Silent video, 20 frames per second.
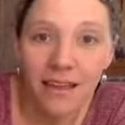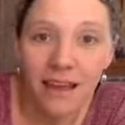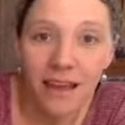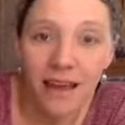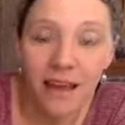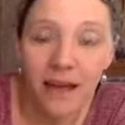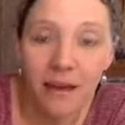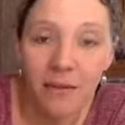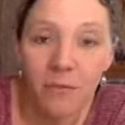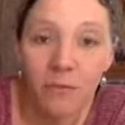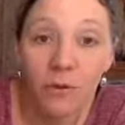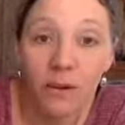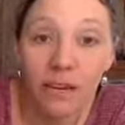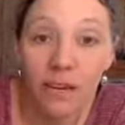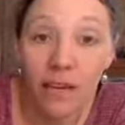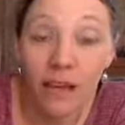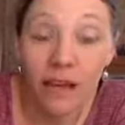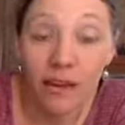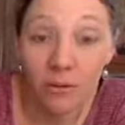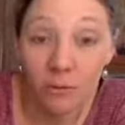
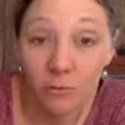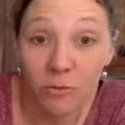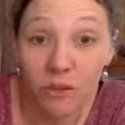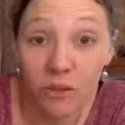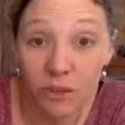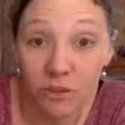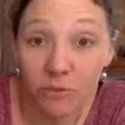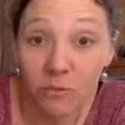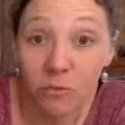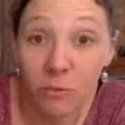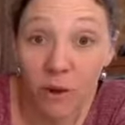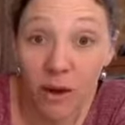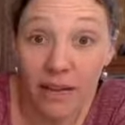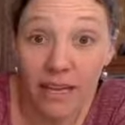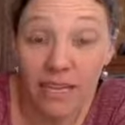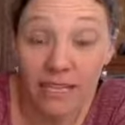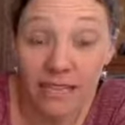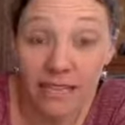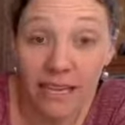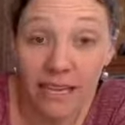when you're
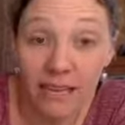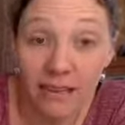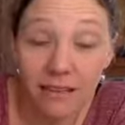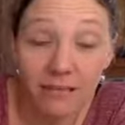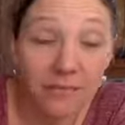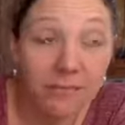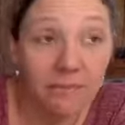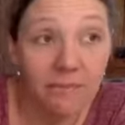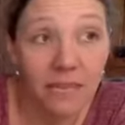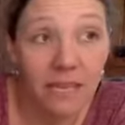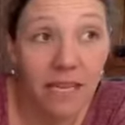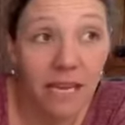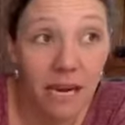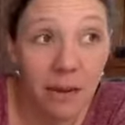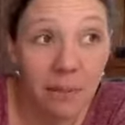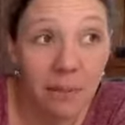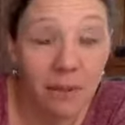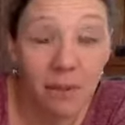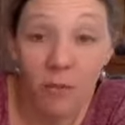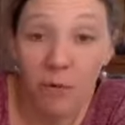wanting to like get
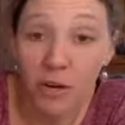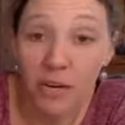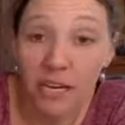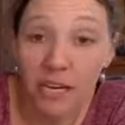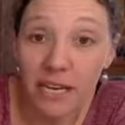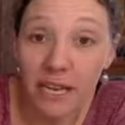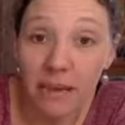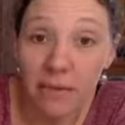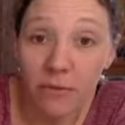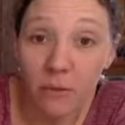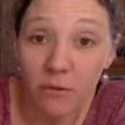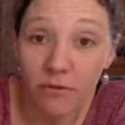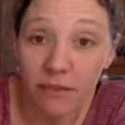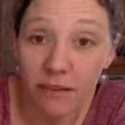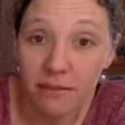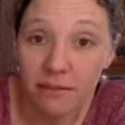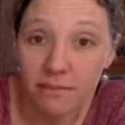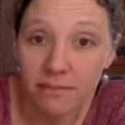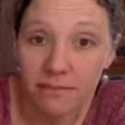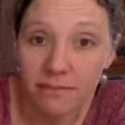up in the morning and get moving.